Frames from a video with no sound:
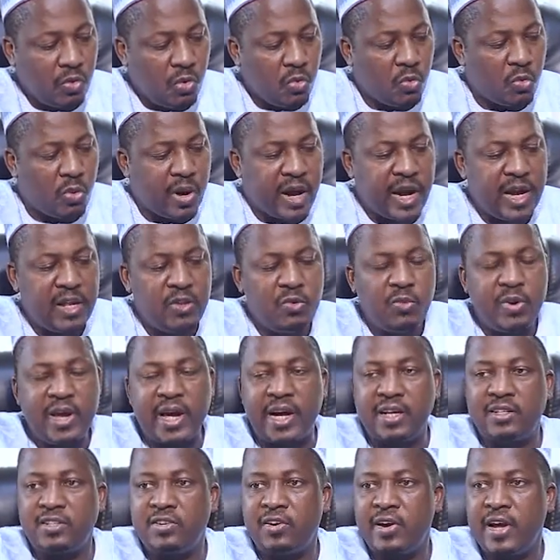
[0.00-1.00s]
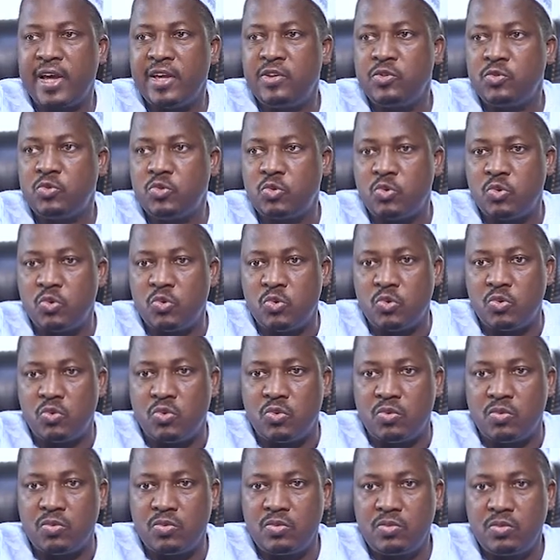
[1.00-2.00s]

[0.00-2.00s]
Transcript: while we are trying to